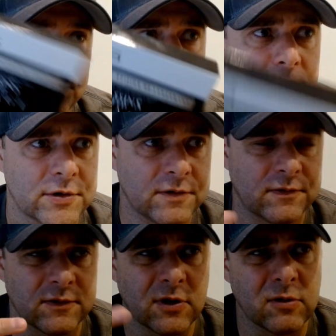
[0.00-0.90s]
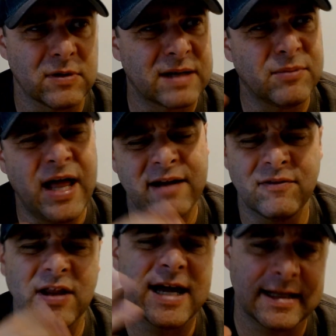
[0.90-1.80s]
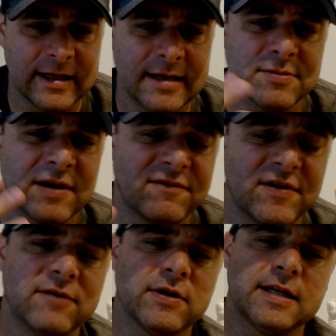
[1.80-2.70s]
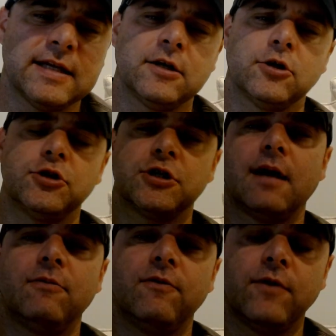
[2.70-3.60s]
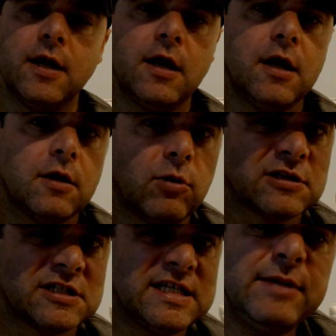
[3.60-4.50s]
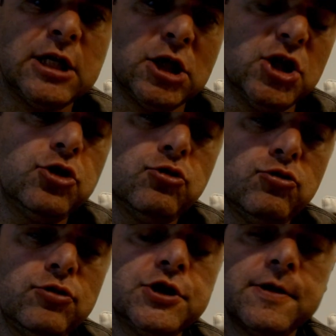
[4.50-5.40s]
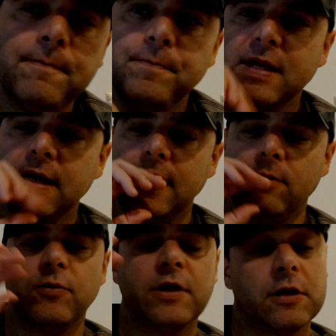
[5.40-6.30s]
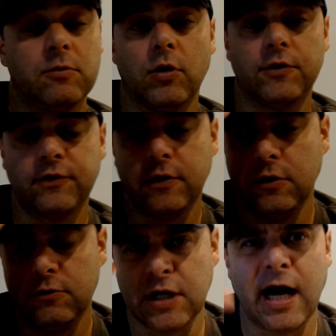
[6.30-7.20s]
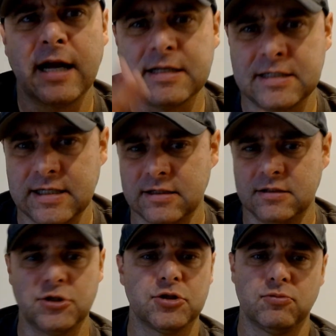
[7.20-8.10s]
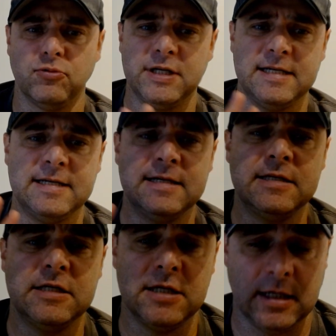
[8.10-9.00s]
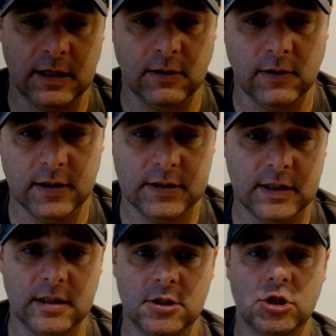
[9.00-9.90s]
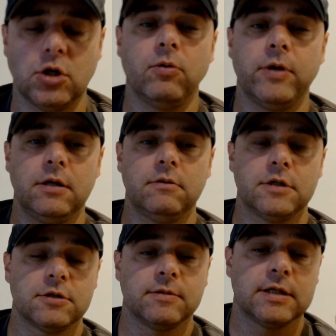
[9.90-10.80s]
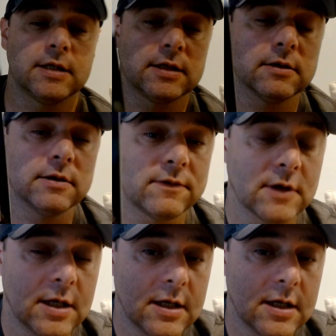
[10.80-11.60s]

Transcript: Origins is another one. Like Black Flag is my favorite, and that did a good job of, while seeming huge, it really wasn't huge. Odyssey is just ridiculous. It's so huge. It's ridiculous.